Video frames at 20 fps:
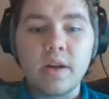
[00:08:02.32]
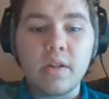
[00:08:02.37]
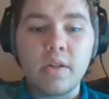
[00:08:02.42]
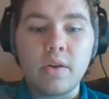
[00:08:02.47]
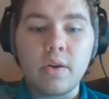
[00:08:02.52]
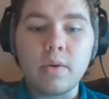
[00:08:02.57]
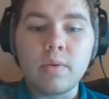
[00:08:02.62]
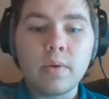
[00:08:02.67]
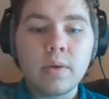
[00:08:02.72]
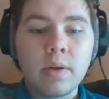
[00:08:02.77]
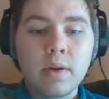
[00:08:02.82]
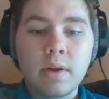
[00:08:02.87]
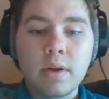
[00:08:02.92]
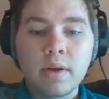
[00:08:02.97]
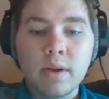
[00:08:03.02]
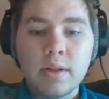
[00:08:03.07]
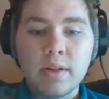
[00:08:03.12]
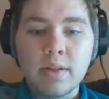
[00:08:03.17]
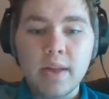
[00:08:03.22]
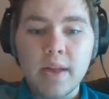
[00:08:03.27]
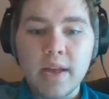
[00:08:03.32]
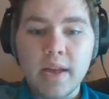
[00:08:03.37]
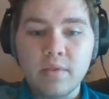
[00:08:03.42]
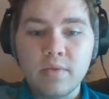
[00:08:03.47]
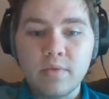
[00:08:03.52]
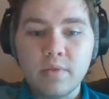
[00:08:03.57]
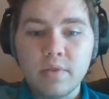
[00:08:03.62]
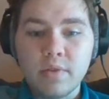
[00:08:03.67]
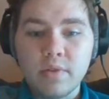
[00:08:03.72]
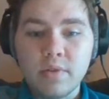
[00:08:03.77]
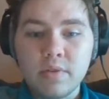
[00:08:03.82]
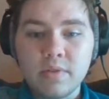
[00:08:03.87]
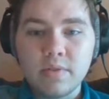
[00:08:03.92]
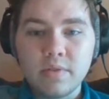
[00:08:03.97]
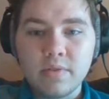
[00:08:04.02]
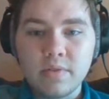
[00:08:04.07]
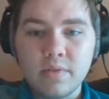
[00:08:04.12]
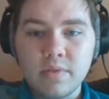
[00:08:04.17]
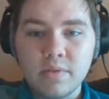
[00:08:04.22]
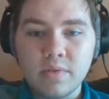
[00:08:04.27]
yellow. They have
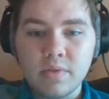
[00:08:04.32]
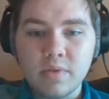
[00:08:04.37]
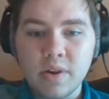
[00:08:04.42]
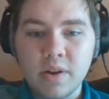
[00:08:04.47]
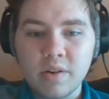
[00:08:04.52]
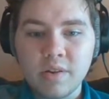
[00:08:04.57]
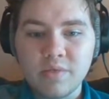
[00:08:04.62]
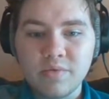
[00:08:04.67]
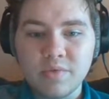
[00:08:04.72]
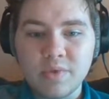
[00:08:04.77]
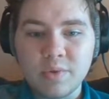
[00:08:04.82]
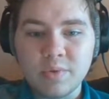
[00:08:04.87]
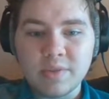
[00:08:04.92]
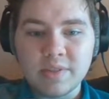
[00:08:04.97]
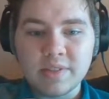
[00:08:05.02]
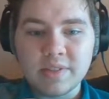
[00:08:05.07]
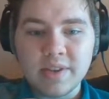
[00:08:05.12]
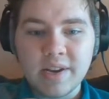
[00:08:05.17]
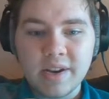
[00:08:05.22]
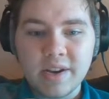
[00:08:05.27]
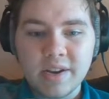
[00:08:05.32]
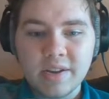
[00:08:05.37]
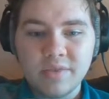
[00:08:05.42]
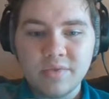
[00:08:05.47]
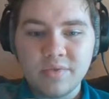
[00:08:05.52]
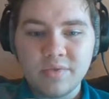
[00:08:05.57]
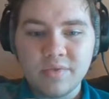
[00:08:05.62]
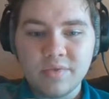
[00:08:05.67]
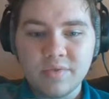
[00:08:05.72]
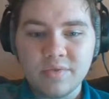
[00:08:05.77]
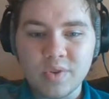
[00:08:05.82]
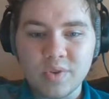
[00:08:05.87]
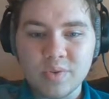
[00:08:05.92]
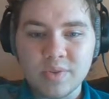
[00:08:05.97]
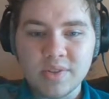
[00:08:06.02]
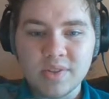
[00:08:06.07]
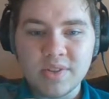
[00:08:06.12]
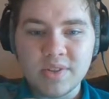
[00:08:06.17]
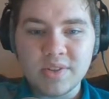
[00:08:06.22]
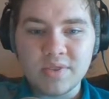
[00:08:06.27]
Ruins 9,
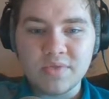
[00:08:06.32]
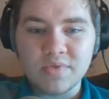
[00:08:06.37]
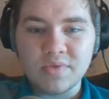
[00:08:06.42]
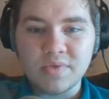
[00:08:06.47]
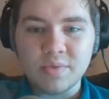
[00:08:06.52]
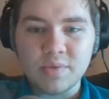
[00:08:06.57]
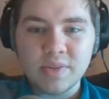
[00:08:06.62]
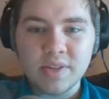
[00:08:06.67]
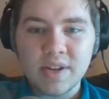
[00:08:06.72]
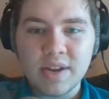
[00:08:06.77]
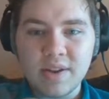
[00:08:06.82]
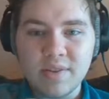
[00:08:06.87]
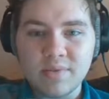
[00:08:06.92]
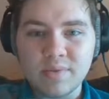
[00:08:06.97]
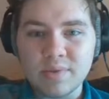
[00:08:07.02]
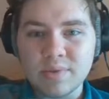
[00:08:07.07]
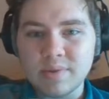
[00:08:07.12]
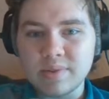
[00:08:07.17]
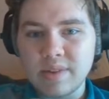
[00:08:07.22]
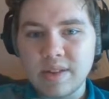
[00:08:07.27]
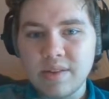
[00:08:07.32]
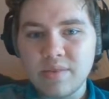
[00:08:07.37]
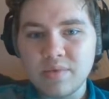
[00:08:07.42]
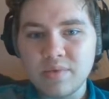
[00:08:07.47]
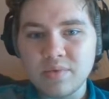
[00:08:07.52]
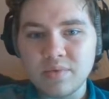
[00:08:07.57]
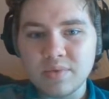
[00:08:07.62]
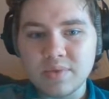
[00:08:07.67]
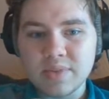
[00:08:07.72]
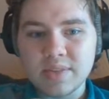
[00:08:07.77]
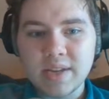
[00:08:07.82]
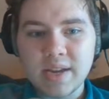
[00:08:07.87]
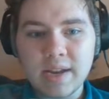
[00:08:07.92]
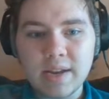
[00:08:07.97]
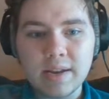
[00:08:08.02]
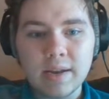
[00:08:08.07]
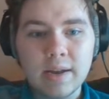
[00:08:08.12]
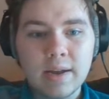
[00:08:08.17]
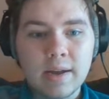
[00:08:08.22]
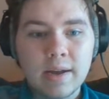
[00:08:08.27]
Ruins 2, Ruins 8, Ruins 11, Ruins
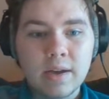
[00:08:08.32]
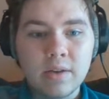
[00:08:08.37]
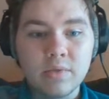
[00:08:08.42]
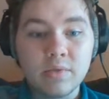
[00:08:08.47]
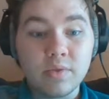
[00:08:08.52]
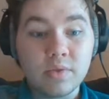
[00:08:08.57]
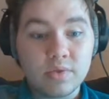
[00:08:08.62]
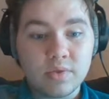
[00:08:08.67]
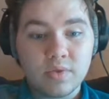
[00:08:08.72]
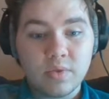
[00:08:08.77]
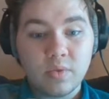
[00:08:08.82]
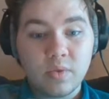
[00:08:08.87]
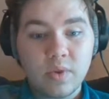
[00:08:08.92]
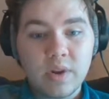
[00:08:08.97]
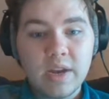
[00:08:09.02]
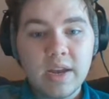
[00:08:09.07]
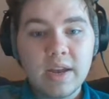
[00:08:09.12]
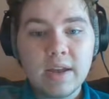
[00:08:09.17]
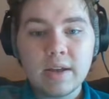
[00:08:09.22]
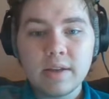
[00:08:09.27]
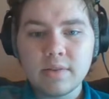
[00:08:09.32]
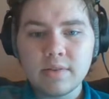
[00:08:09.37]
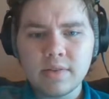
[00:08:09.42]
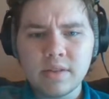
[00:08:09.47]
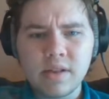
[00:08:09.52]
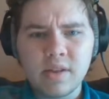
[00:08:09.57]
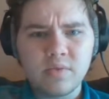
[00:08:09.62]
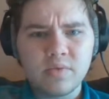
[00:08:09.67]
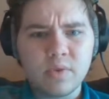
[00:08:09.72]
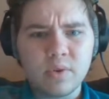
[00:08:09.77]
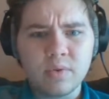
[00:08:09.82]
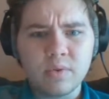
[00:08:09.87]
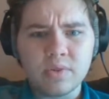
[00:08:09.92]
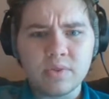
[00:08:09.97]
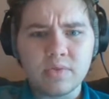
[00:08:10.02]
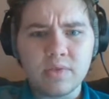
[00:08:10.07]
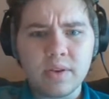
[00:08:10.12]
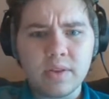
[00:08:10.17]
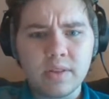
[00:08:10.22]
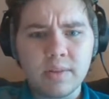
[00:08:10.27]
10, Ruins 3. There's a lot of
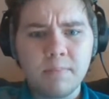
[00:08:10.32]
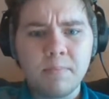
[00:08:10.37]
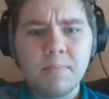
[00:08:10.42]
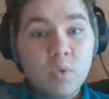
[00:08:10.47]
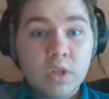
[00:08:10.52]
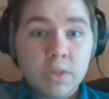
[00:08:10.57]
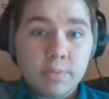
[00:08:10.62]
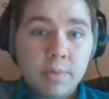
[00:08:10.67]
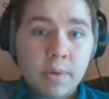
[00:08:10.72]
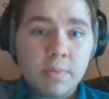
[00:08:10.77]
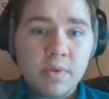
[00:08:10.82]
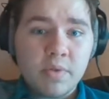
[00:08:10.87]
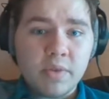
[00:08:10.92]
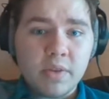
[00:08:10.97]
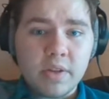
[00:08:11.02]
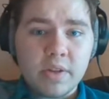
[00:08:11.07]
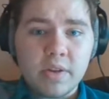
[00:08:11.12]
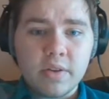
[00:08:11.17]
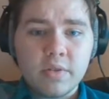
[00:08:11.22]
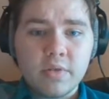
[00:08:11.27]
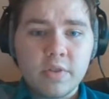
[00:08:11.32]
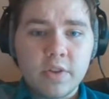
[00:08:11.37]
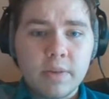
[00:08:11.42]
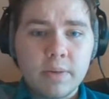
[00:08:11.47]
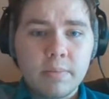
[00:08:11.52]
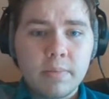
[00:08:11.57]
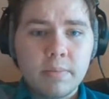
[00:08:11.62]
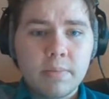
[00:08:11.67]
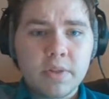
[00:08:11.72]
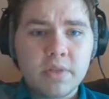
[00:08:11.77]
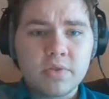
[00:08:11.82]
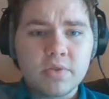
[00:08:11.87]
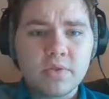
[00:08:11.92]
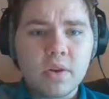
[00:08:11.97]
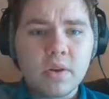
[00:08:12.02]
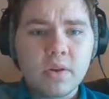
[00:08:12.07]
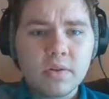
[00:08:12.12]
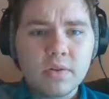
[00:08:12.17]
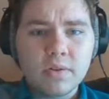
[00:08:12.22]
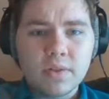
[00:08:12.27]
ruins around them, which might be really good for them. But there's
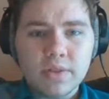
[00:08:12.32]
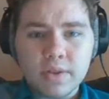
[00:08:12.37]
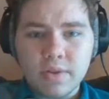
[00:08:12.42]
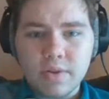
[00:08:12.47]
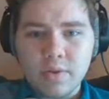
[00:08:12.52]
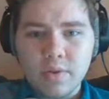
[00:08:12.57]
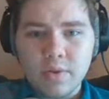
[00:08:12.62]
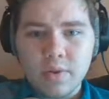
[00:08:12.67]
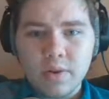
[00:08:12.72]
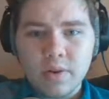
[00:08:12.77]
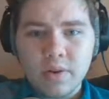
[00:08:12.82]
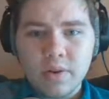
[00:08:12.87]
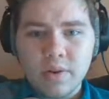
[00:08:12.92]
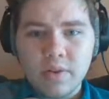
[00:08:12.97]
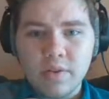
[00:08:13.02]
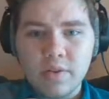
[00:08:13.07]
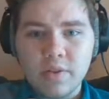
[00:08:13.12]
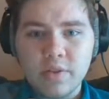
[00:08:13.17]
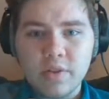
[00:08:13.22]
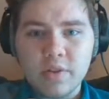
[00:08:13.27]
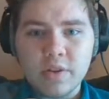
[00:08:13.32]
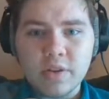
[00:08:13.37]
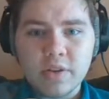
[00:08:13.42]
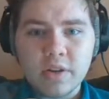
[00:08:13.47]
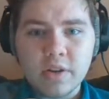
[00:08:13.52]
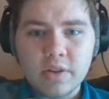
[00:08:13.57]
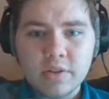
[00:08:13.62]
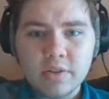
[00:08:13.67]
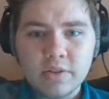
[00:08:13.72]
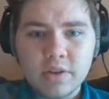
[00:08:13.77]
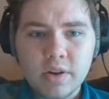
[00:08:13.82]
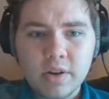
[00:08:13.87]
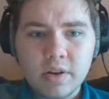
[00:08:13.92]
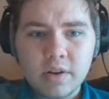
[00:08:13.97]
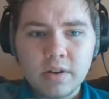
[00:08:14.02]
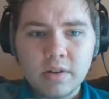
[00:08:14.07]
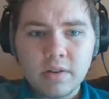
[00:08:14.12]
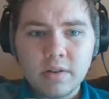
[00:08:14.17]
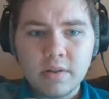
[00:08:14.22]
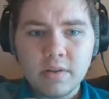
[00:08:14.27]
also the
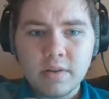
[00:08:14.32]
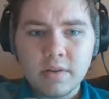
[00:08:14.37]
Tustar,